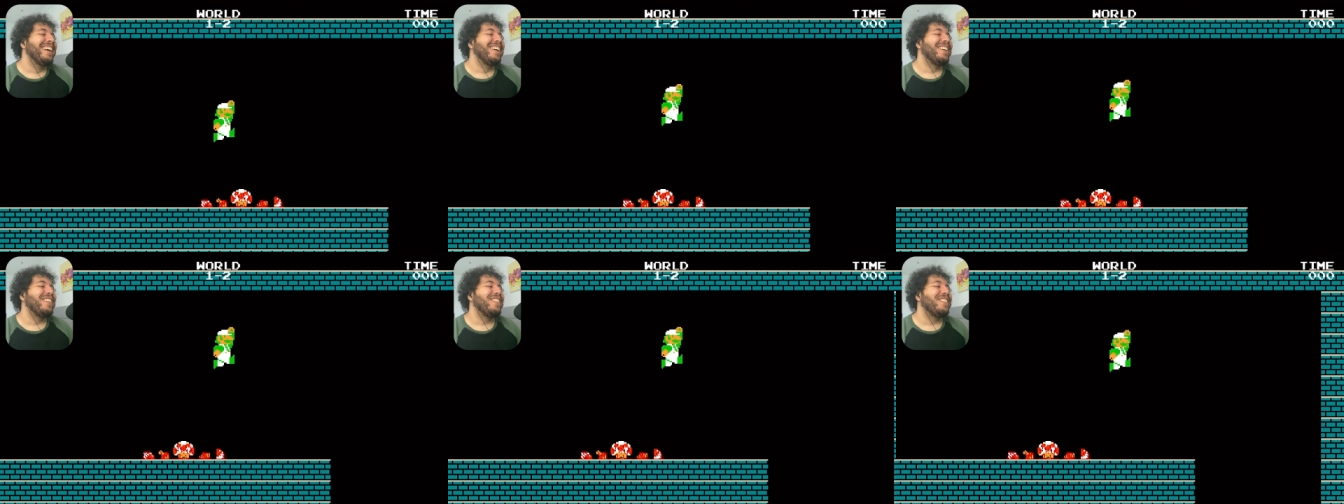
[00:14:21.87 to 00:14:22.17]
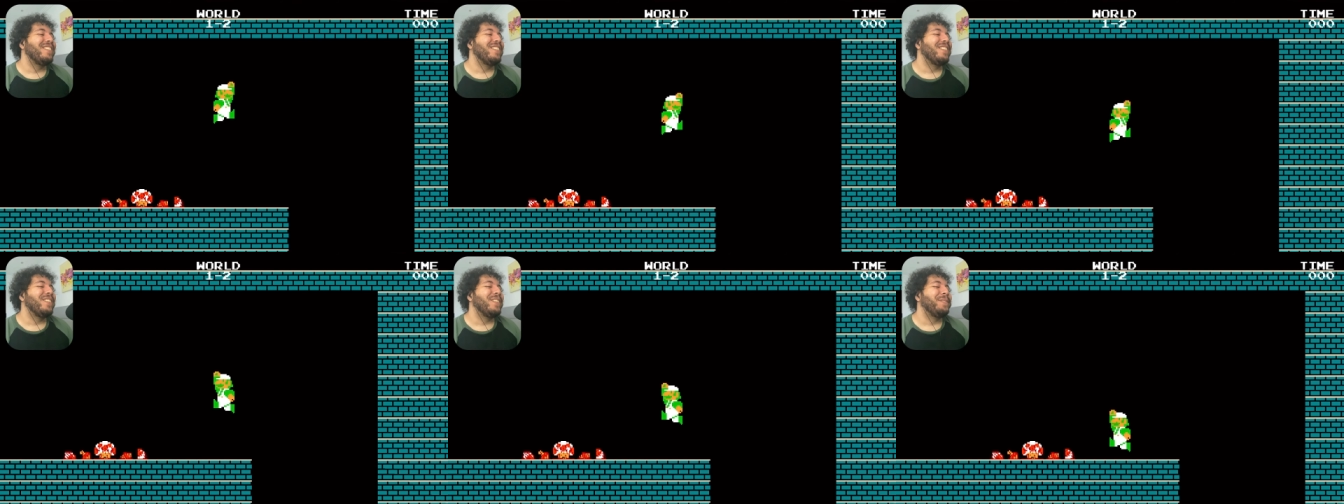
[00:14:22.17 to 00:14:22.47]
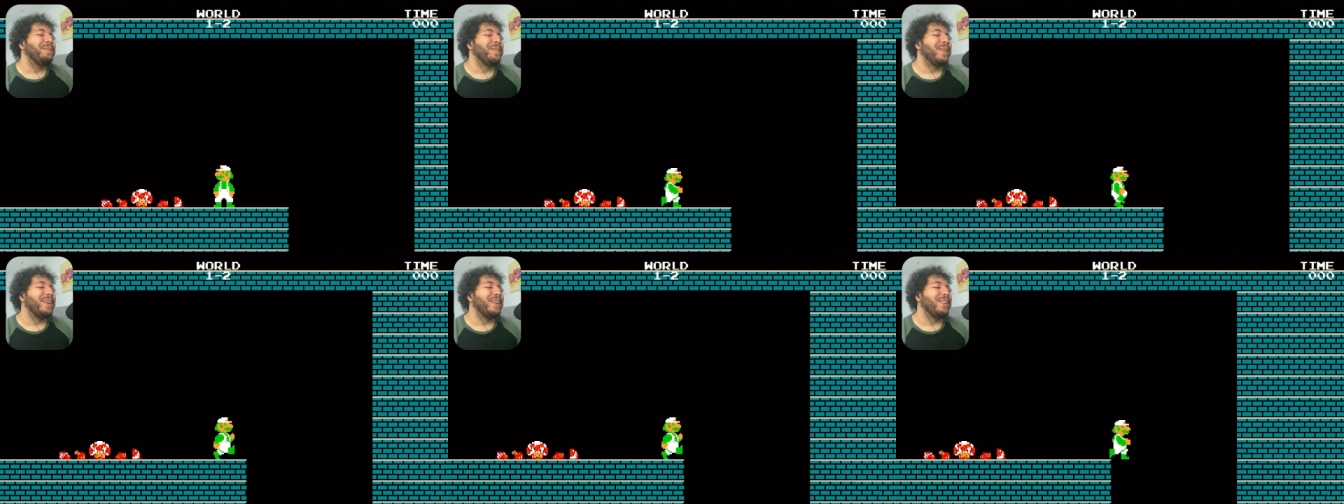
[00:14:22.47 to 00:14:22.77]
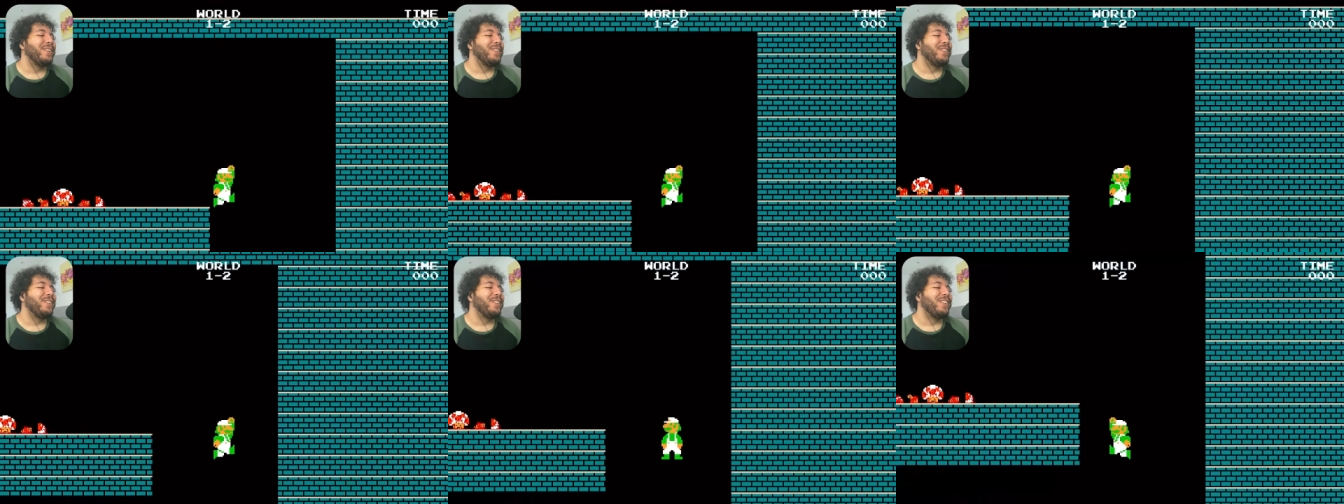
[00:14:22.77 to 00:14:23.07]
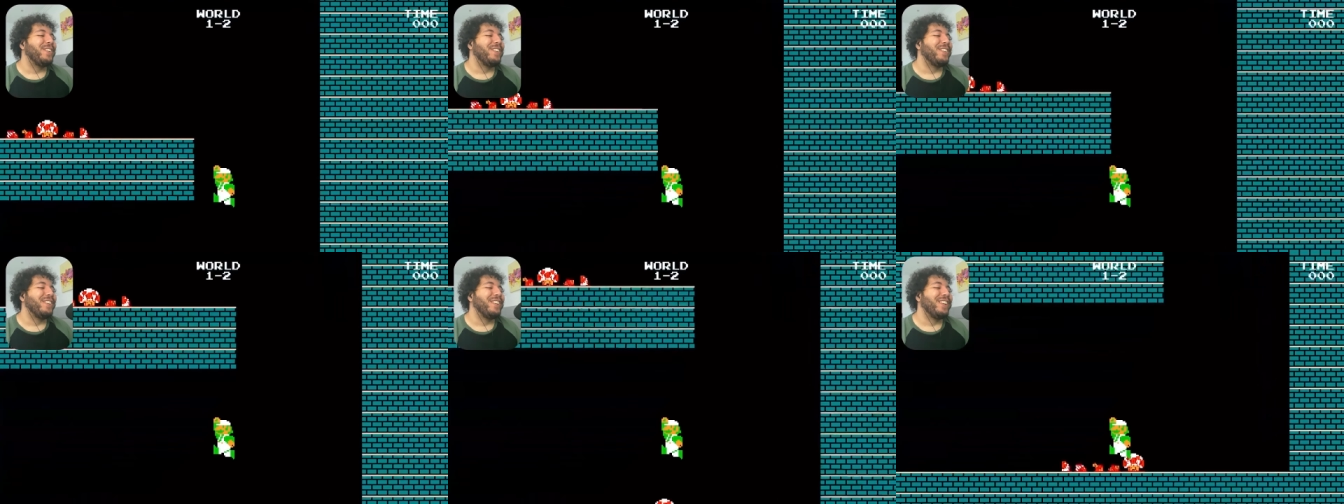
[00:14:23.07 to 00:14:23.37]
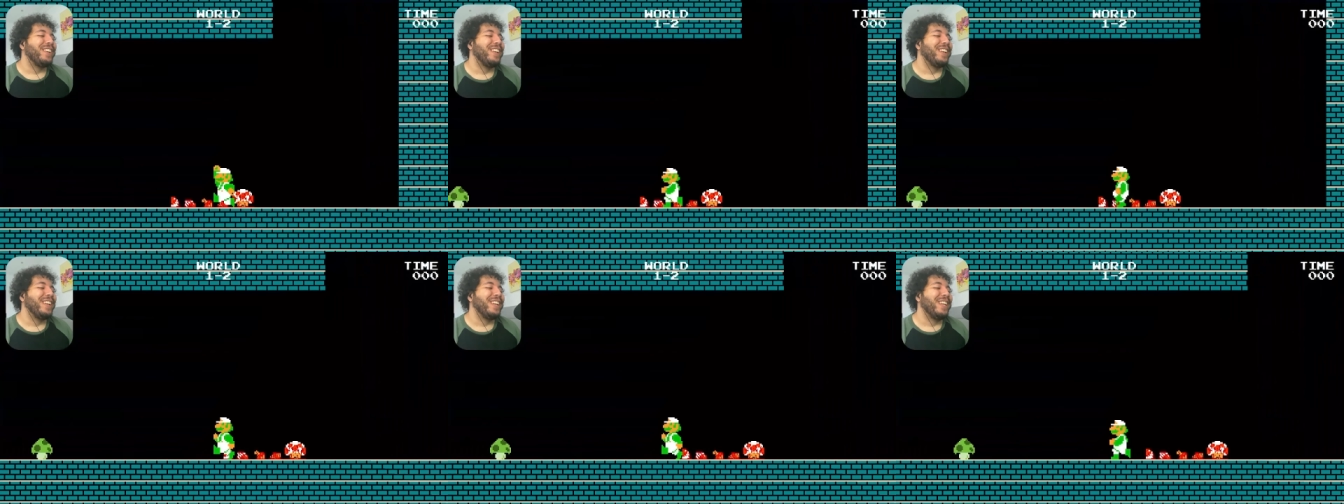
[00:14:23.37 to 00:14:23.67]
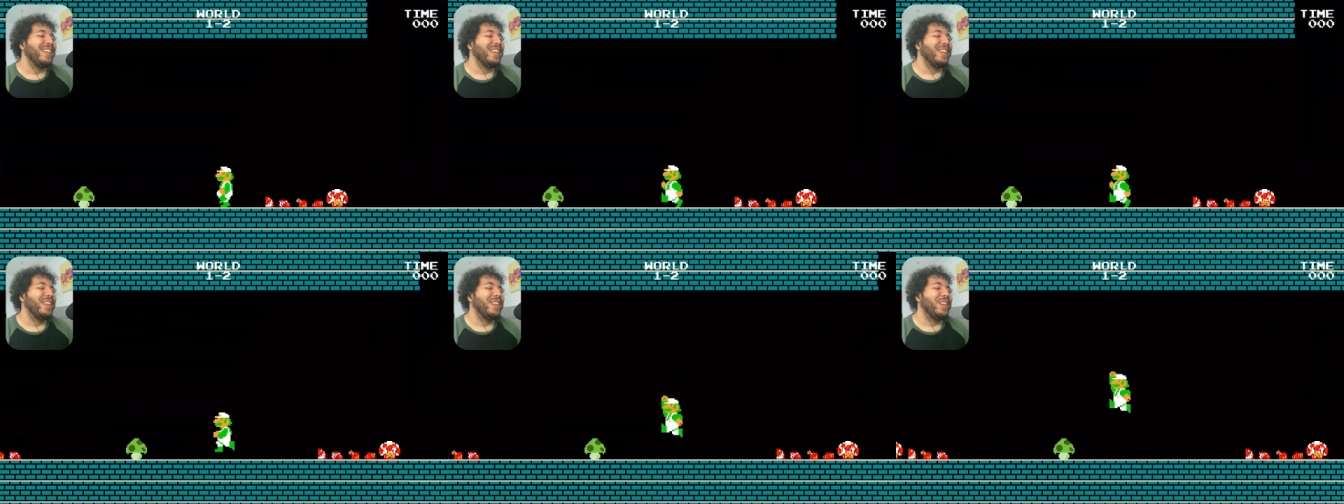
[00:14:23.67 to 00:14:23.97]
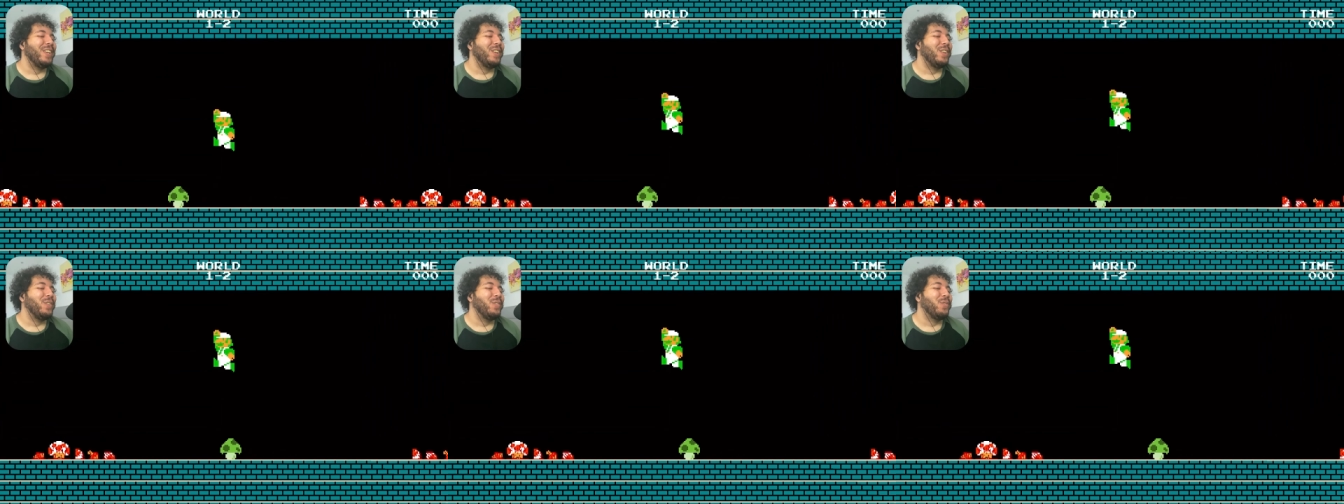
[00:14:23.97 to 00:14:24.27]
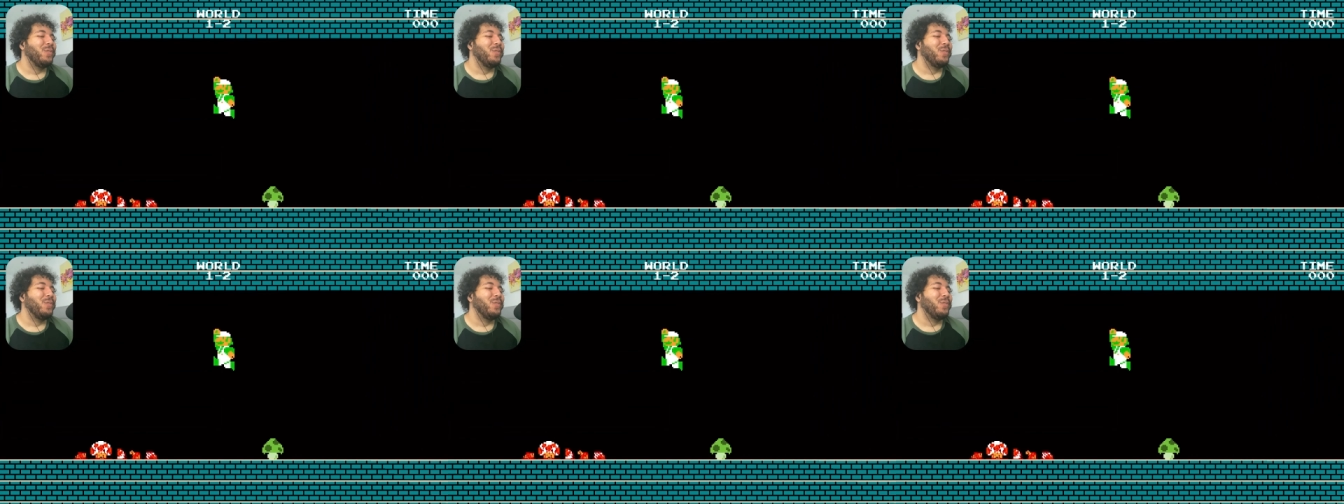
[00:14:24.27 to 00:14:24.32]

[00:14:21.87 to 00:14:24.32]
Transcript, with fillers: Oh my god, leave.